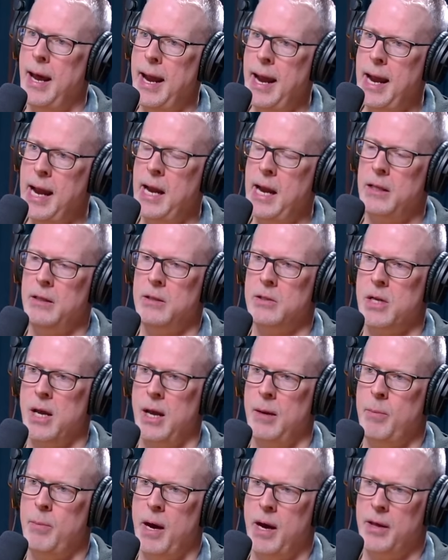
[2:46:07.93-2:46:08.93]
And there's a
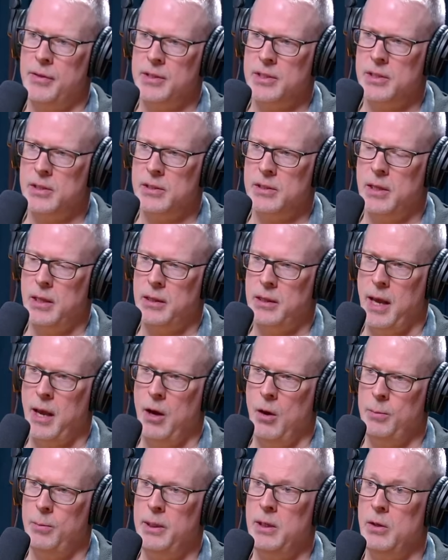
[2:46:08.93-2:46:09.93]
hypothesis that they
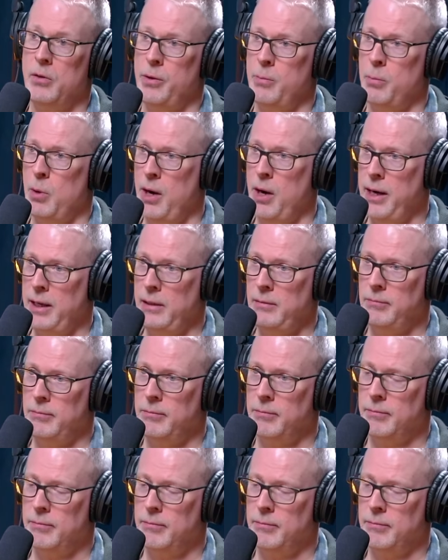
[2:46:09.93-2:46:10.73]
help heal the brain.